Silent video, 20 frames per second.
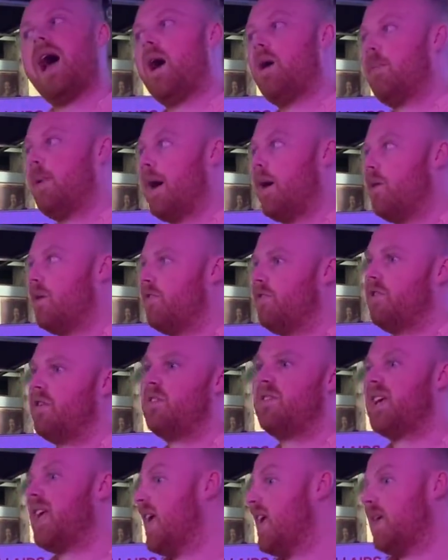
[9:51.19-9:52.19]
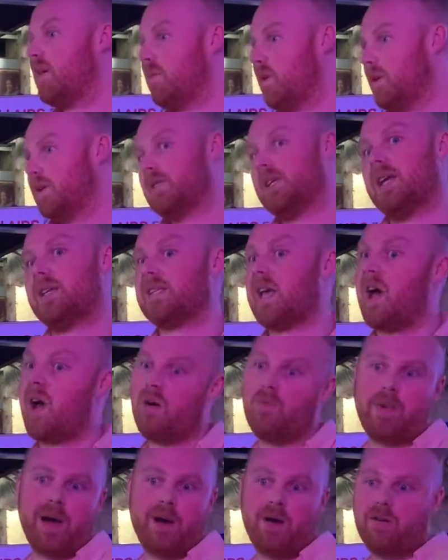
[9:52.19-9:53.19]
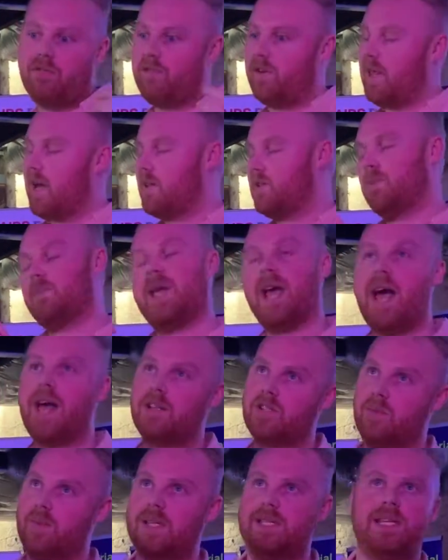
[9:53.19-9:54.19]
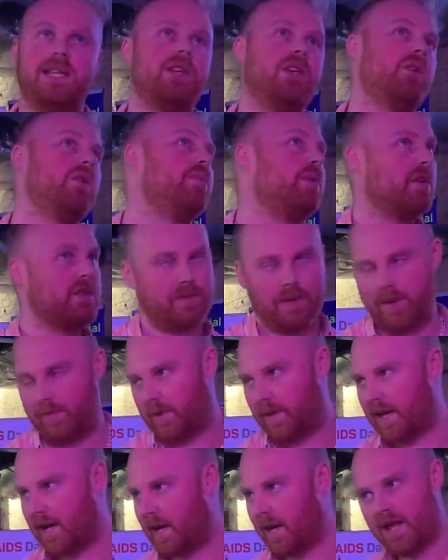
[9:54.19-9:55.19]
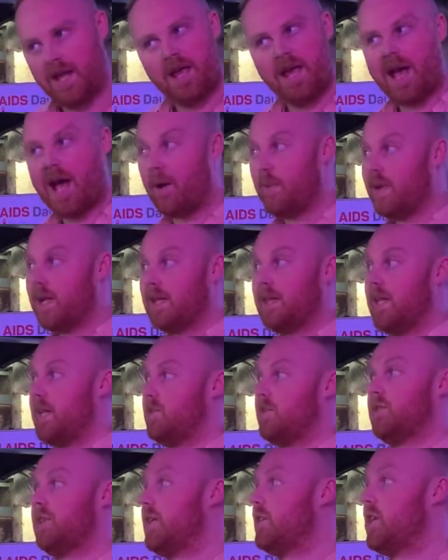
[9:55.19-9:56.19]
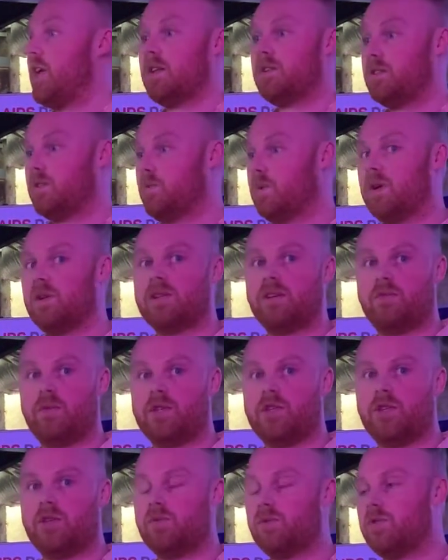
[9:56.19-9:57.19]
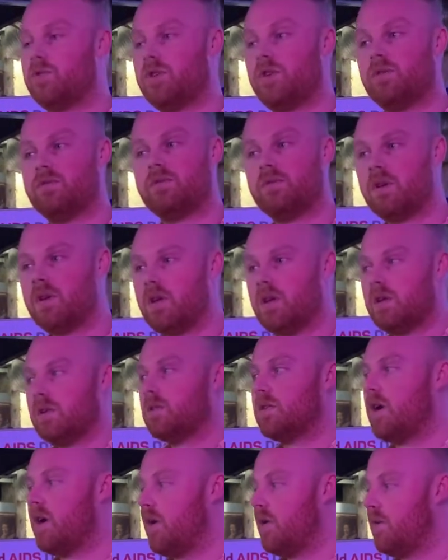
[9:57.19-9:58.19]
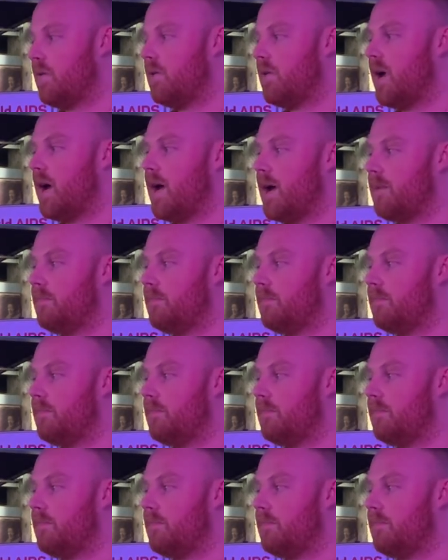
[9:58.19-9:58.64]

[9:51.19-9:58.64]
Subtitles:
how powerful the gay community is, how powerful LGBTQ plus people are, how we can literally change the world if we choose to. So